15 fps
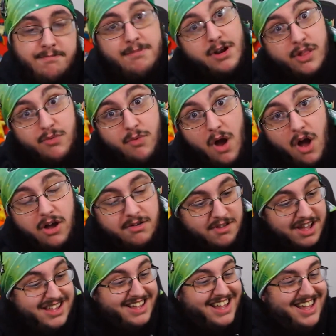But it's wrong.
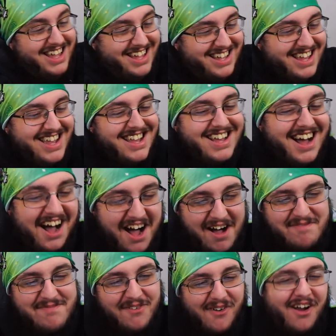
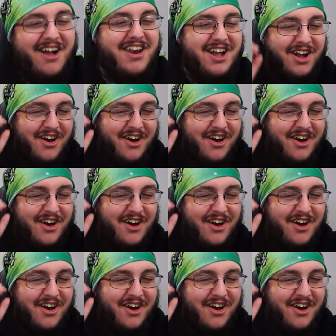We're gonna